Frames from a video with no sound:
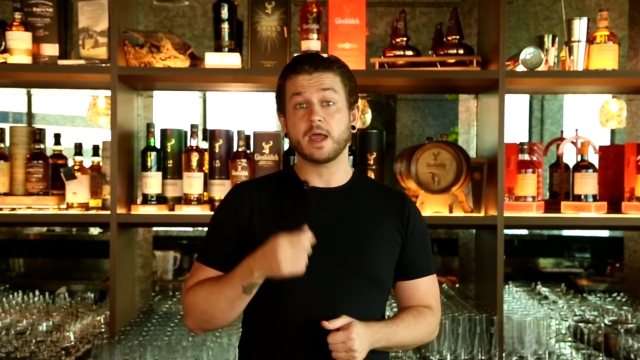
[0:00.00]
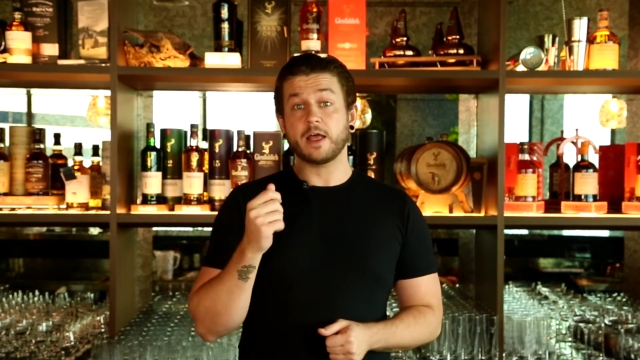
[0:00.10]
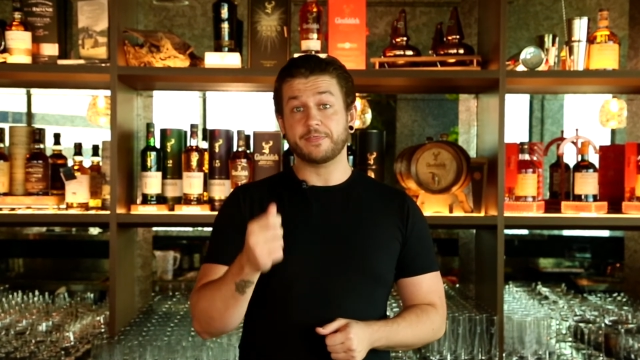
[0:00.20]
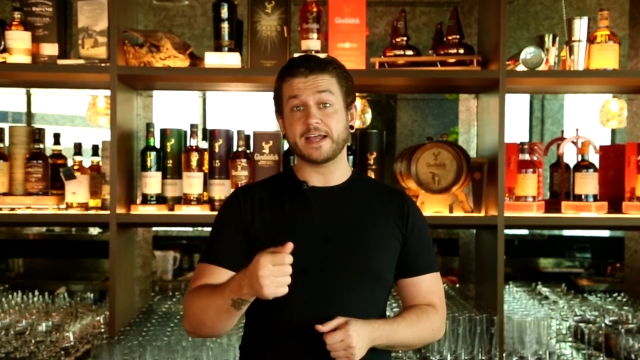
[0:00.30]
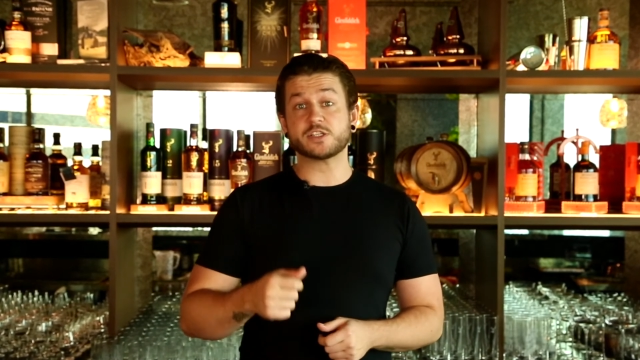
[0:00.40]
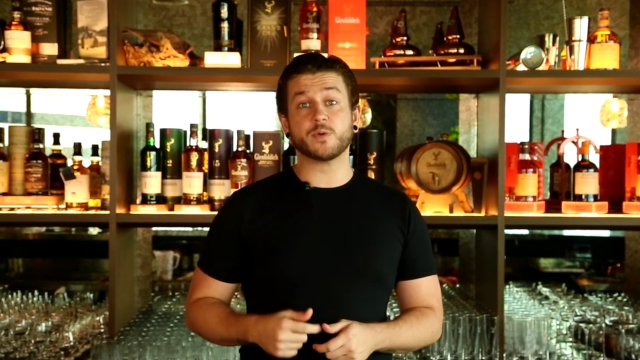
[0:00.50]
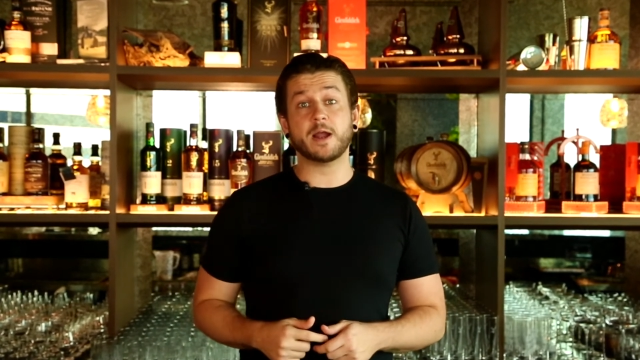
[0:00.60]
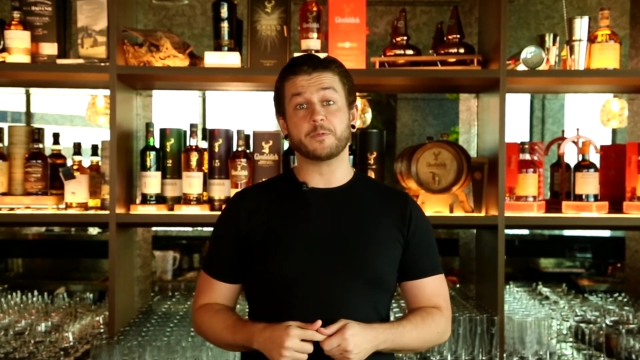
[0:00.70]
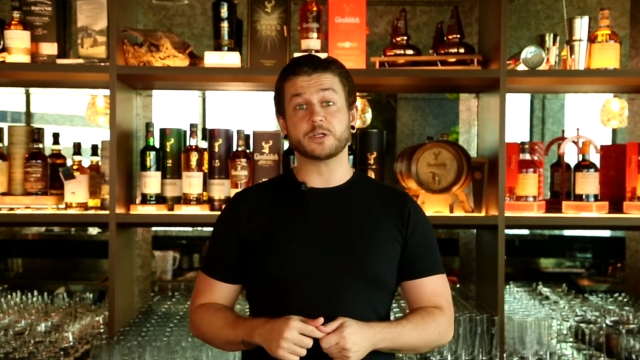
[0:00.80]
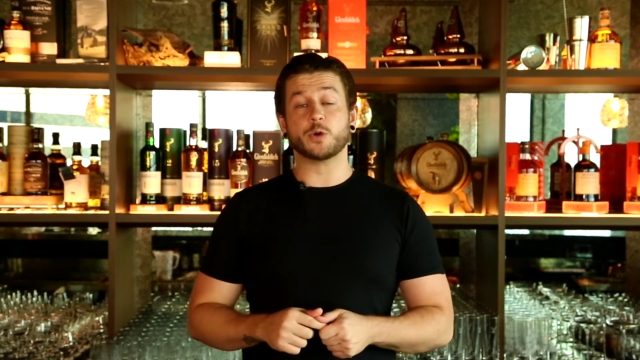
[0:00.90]
That's
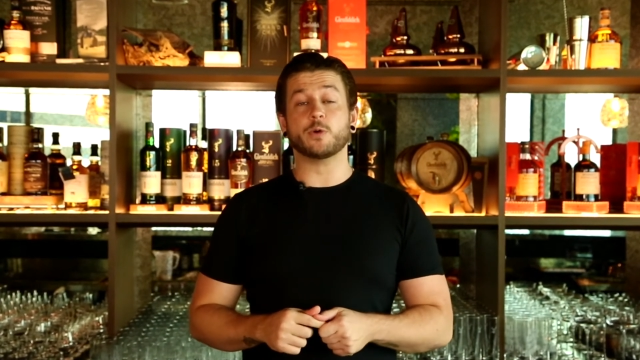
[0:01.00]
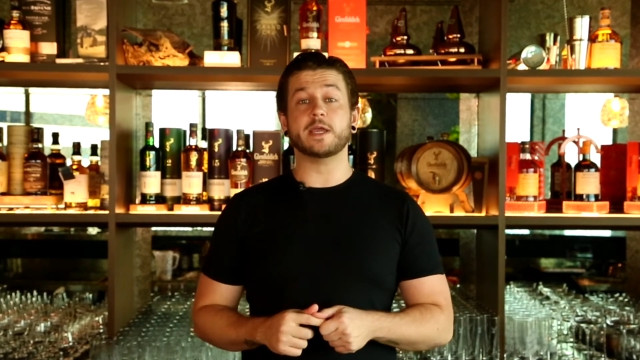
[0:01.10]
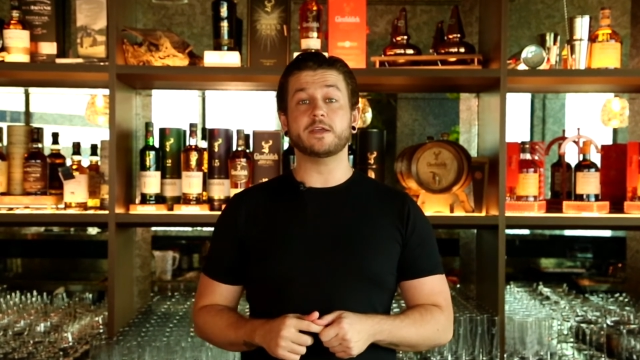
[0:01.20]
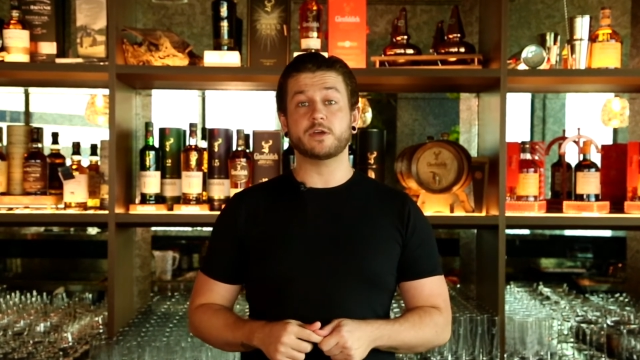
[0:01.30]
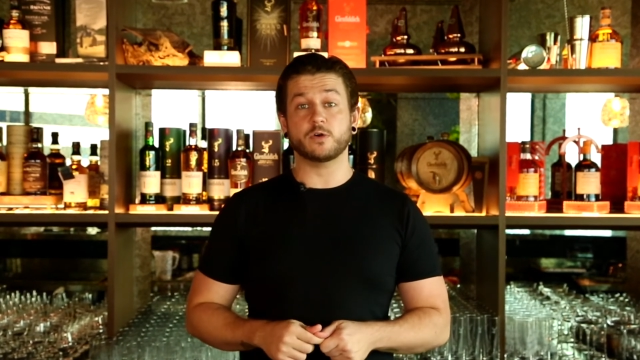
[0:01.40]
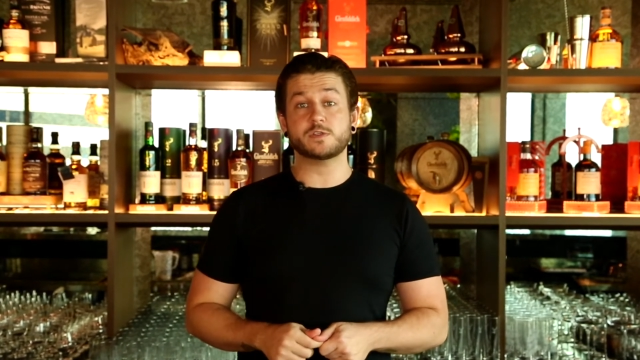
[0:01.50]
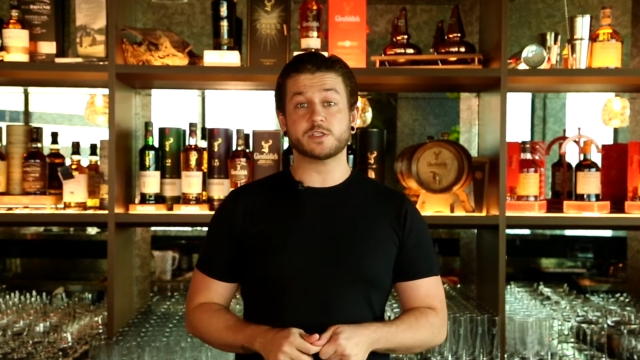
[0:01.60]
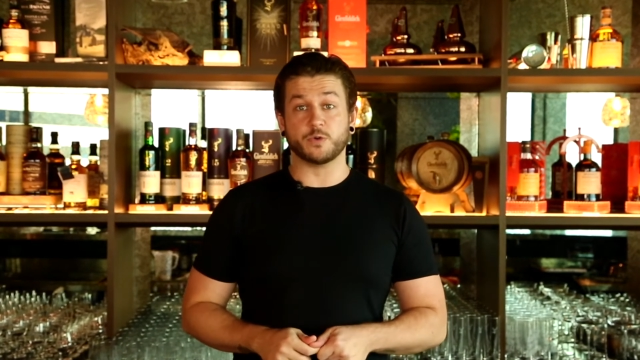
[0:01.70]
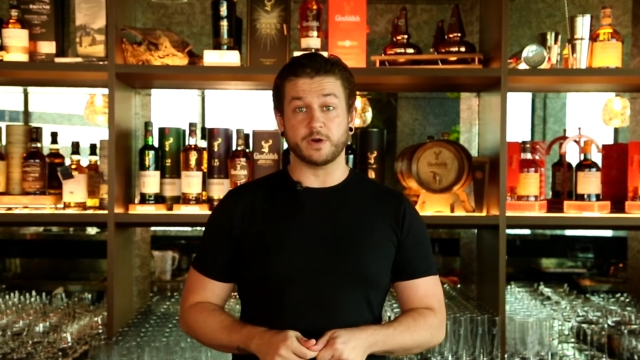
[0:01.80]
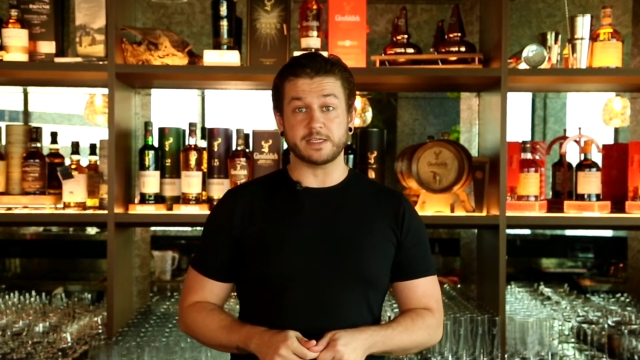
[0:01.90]
right, we're talking ghost
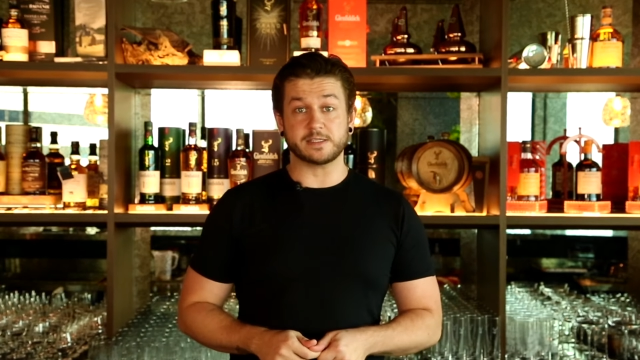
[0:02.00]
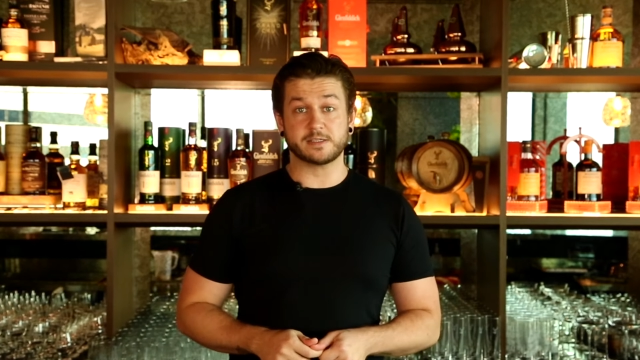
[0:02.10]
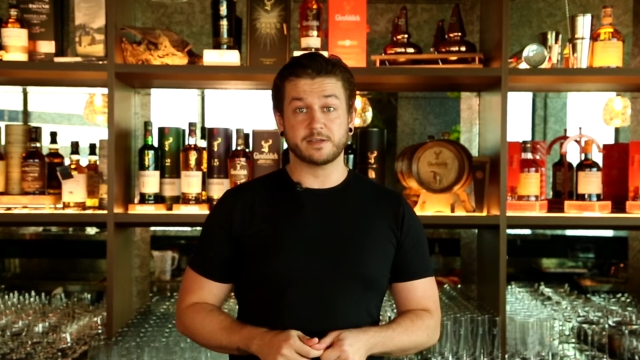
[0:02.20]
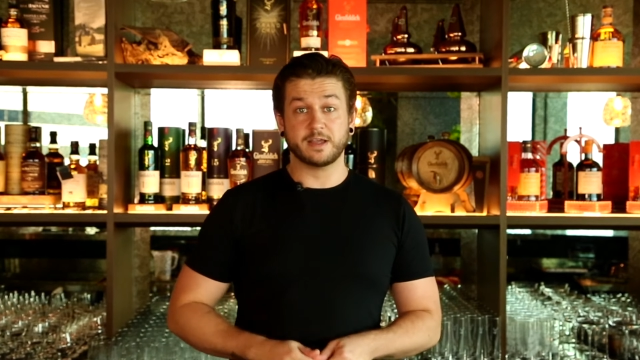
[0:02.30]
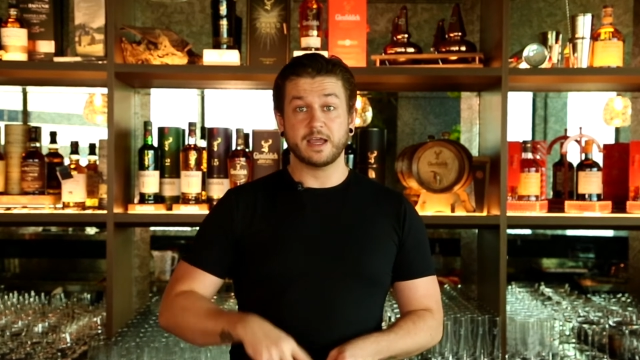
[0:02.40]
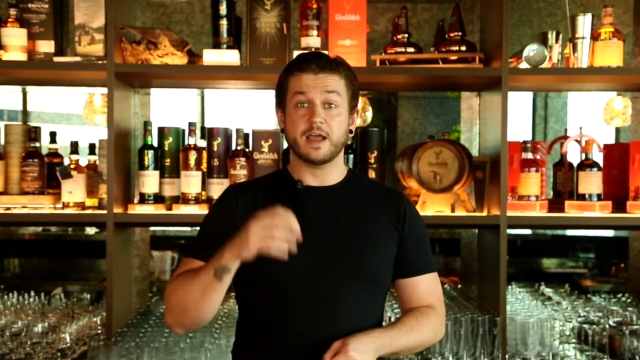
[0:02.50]
stories.